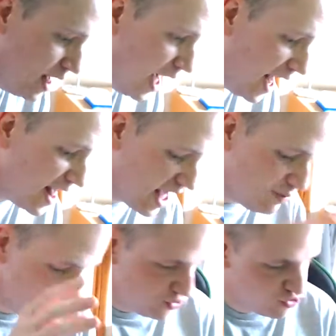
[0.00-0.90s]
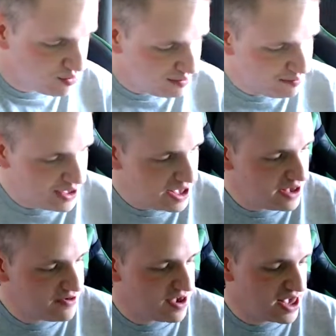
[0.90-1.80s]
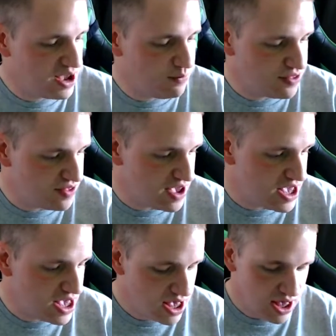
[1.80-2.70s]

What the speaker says: and it came with all the trimming bits. It came with the